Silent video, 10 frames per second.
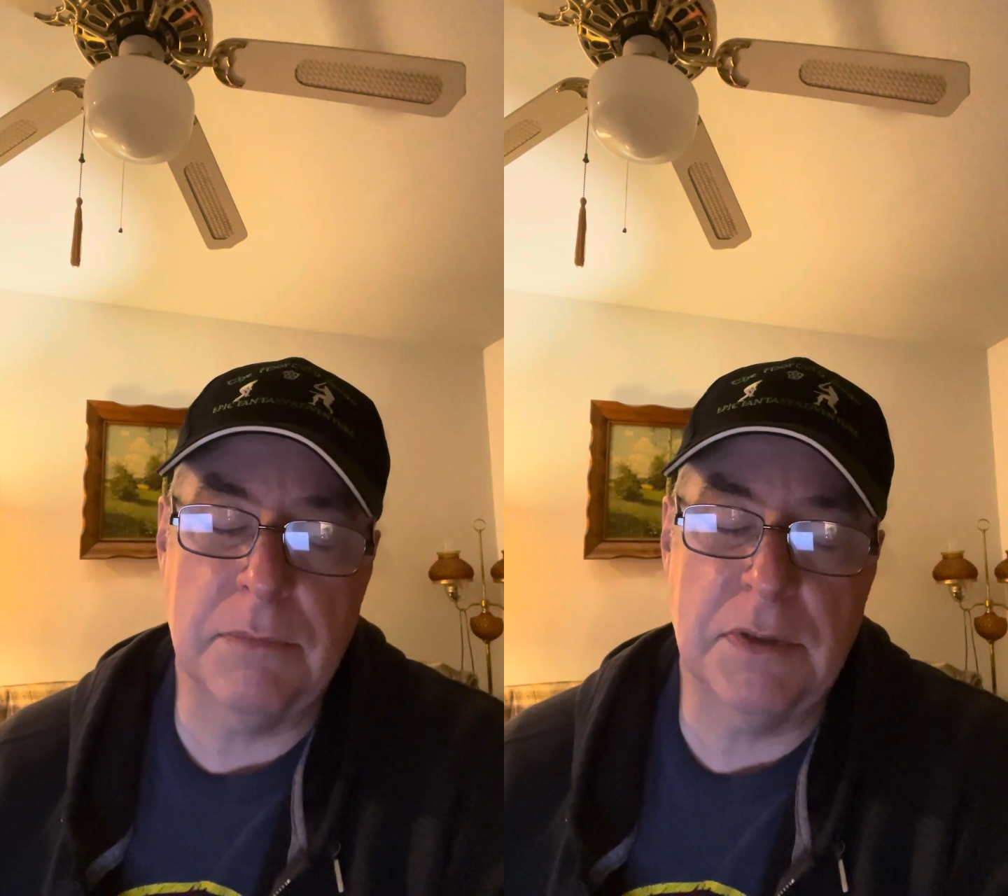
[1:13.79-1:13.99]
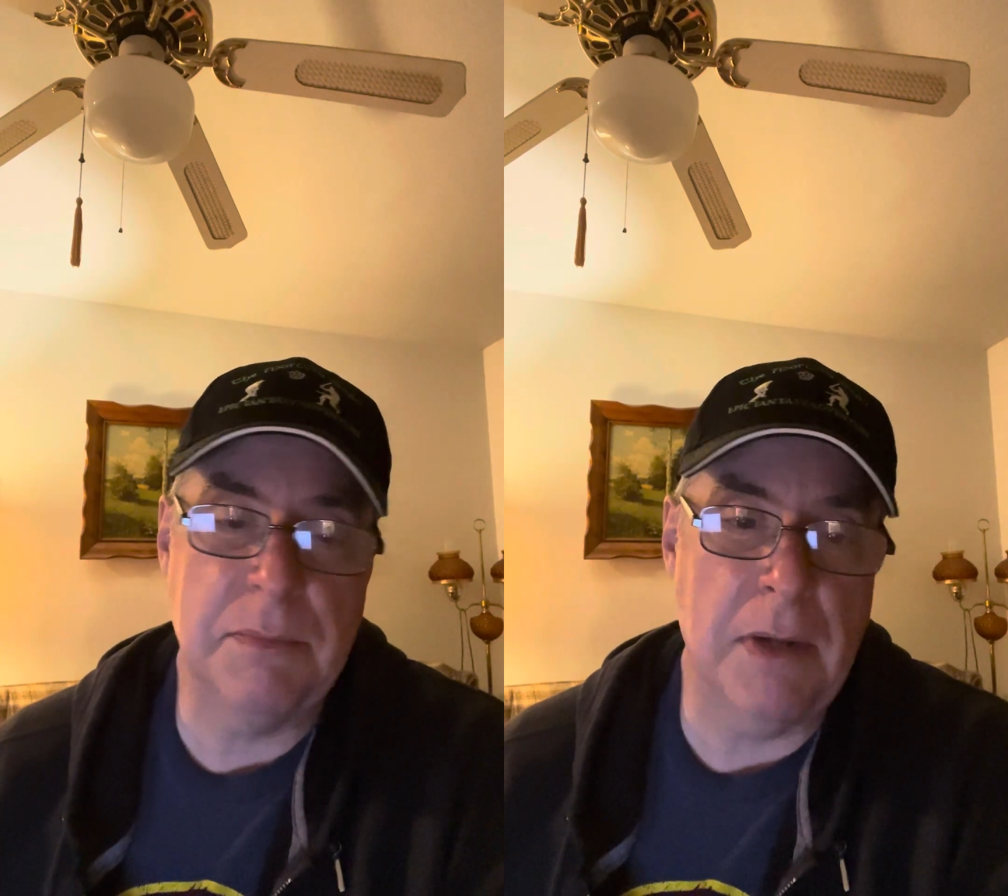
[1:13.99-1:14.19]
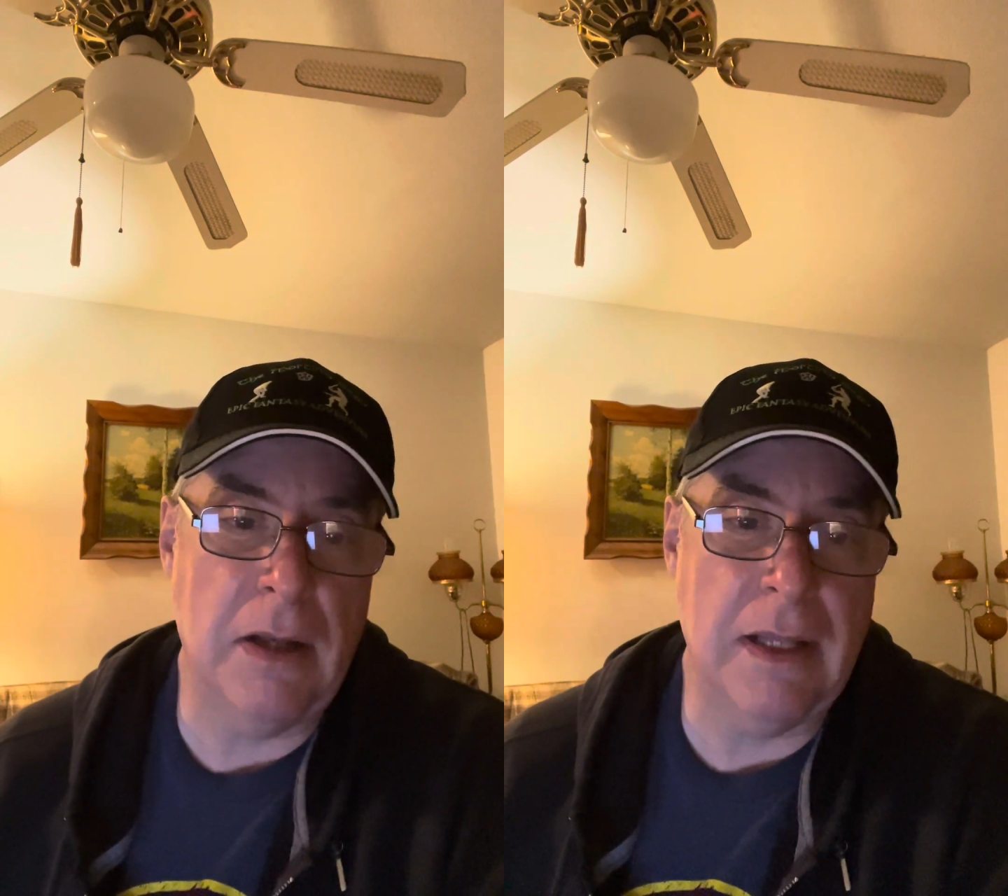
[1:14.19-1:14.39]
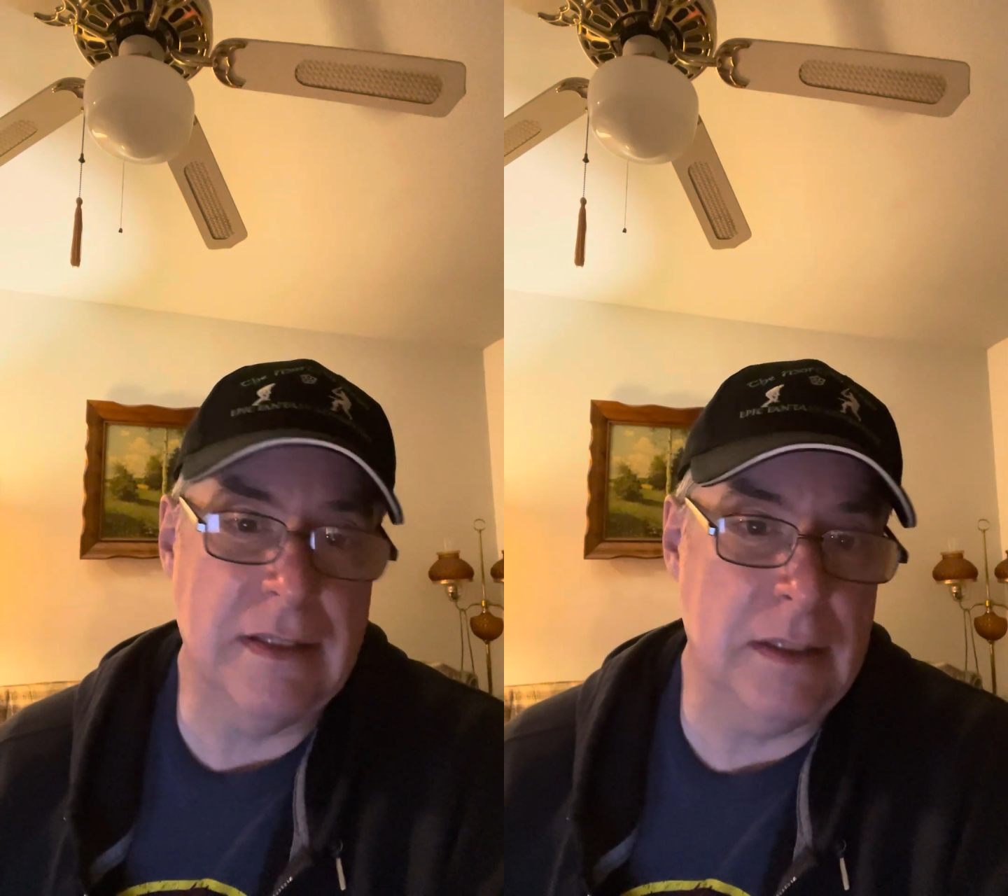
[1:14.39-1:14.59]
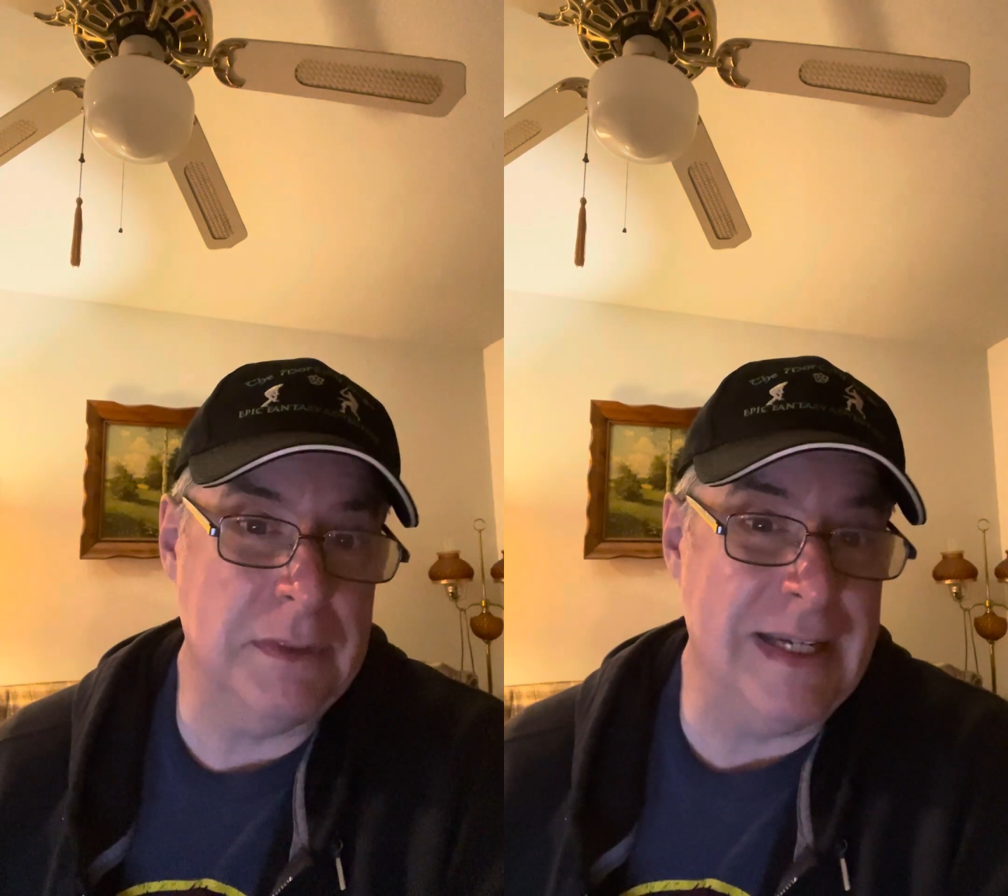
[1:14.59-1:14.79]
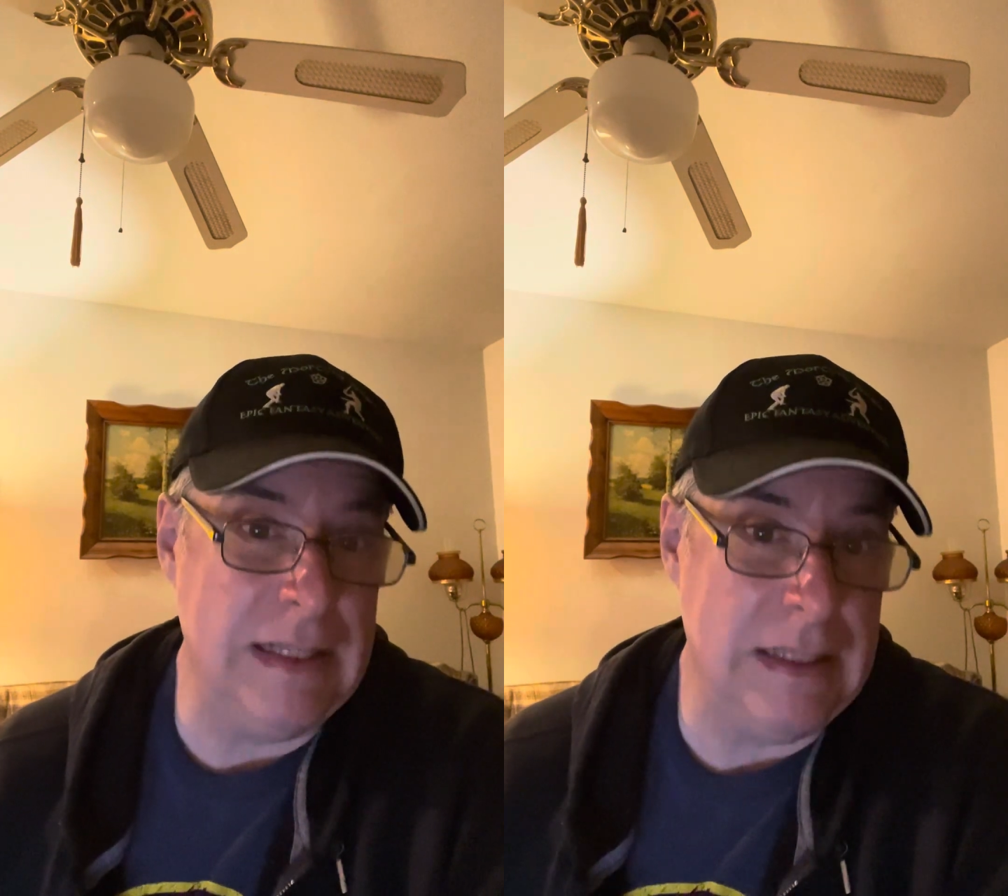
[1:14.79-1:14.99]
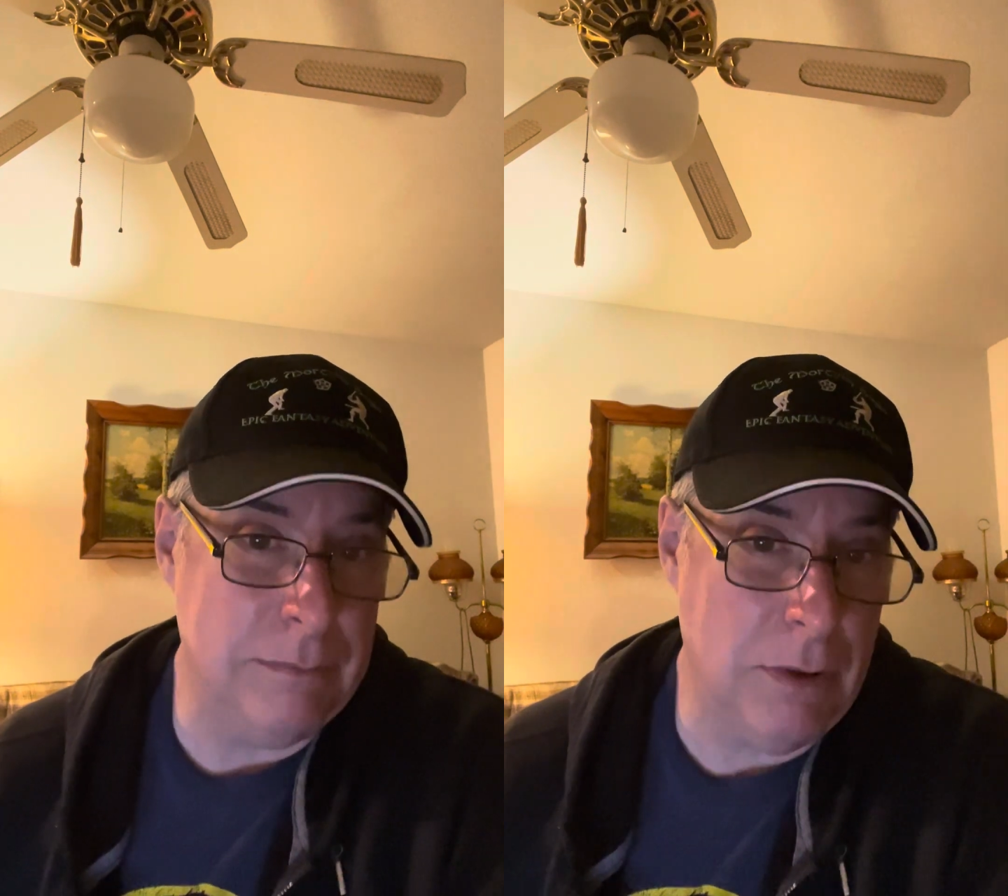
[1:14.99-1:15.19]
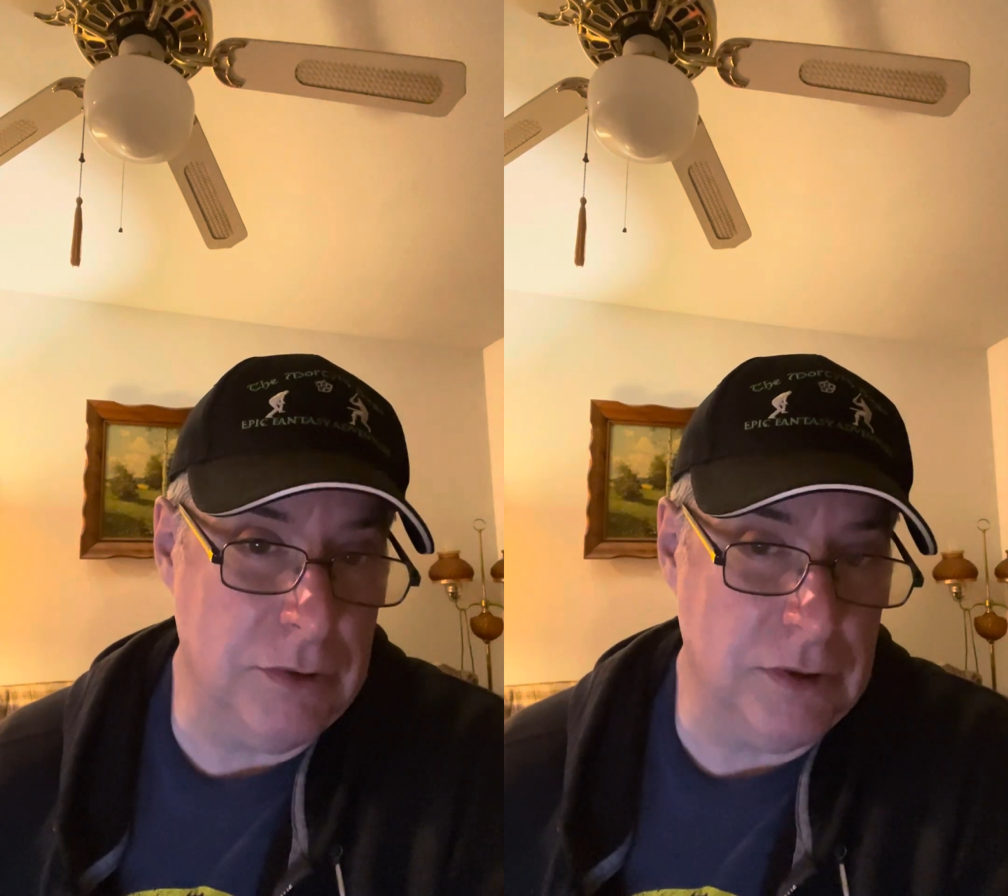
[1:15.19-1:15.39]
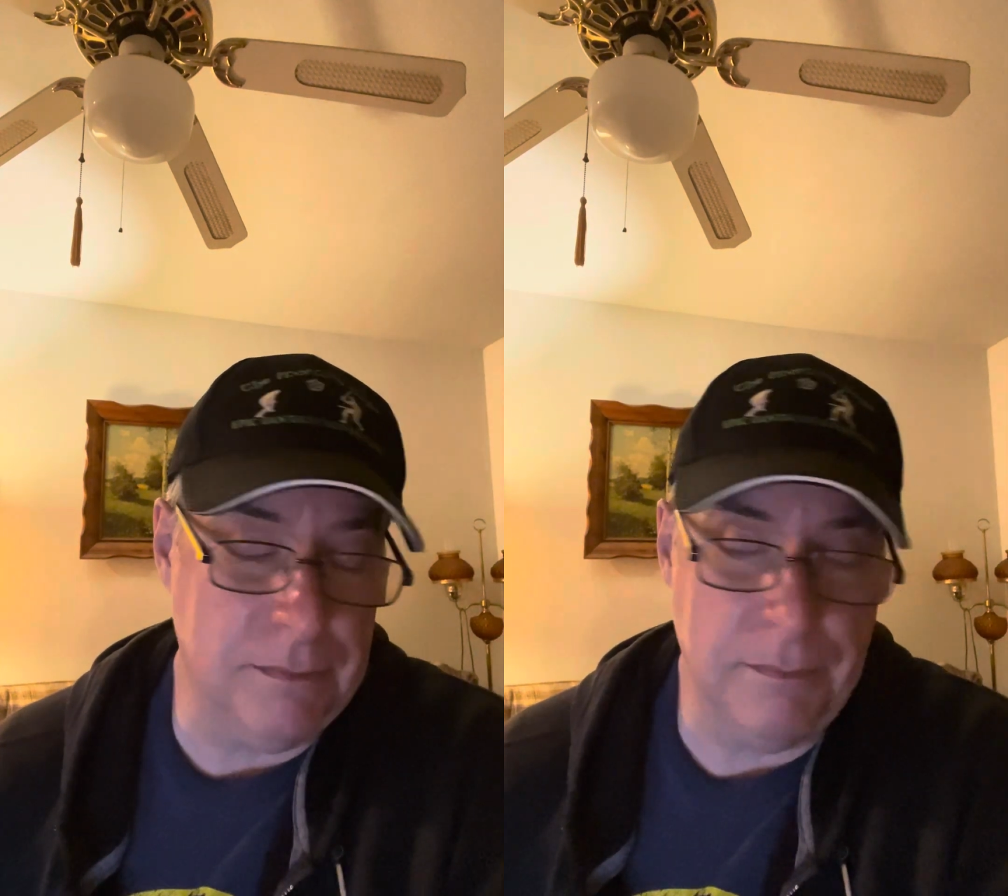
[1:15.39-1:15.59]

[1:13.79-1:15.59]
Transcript: spell had said it was a healing potion.